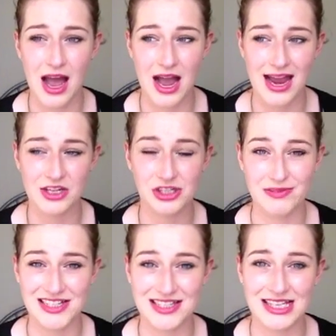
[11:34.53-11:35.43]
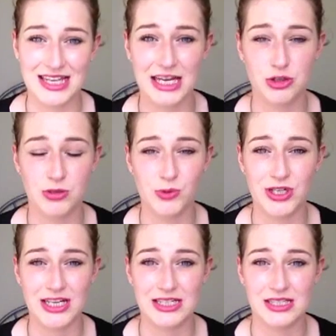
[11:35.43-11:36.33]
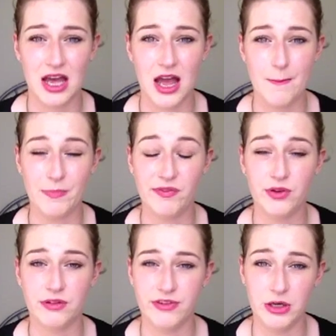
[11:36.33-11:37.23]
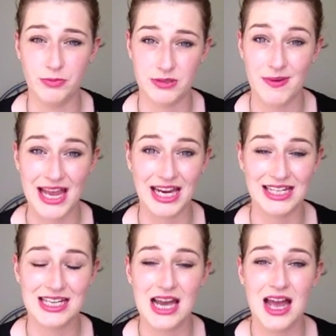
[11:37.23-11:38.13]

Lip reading: I actually went to see The History Boys before the film was made,